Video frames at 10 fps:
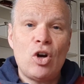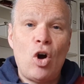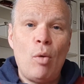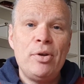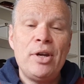
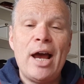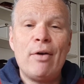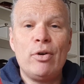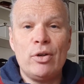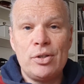common
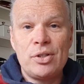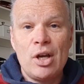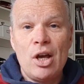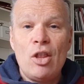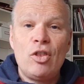
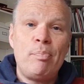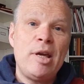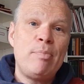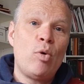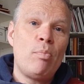errors that
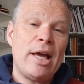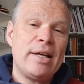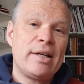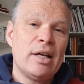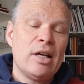people
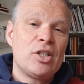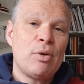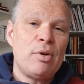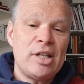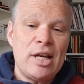make.
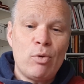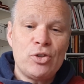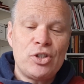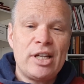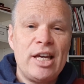So as they
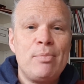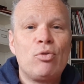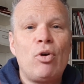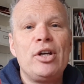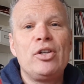want to keep
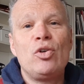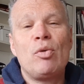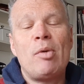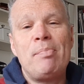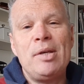growing Google
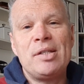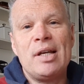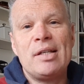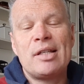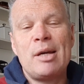My
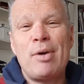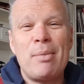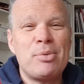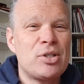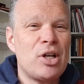Business, they
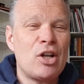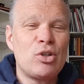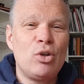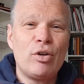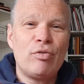perhaps start
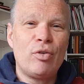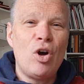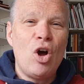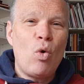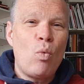to look for
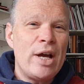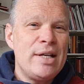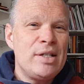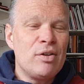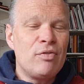
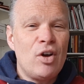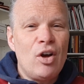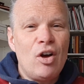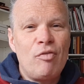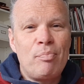ways of
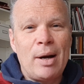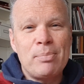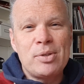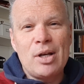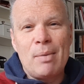of
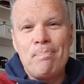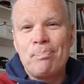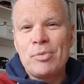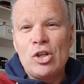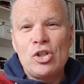perhaps some
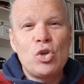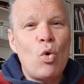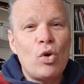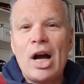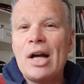
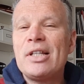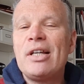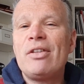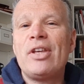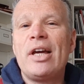
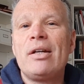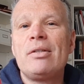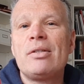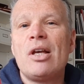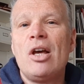shortcutting
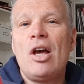things,